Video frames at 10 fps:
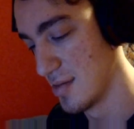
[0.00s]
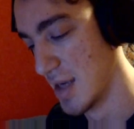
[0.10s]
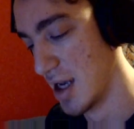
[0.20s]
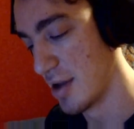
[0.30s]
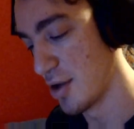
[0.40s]

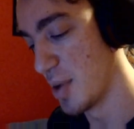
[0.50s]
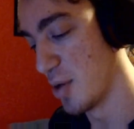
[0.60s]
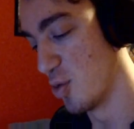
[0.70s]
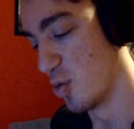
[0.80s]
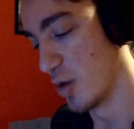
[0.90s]
It's gonna be
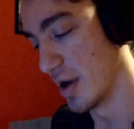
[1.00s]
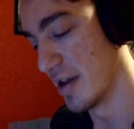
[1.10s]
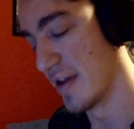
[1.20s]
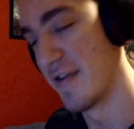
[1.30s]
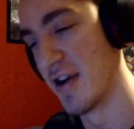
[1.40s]

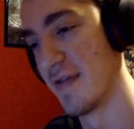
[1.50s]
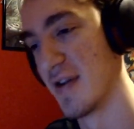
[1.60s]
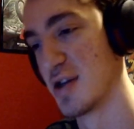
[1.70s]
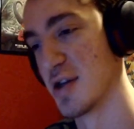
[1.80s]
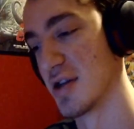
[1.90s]
really funny if
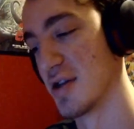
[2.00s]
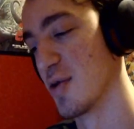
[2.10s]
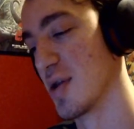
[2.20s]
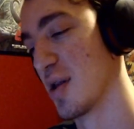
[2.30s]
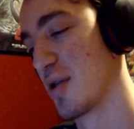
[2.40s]
it's just a
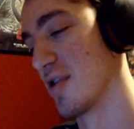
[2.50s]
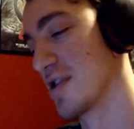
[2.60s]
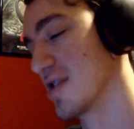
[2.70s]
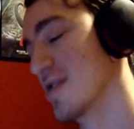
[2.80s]
new illustration.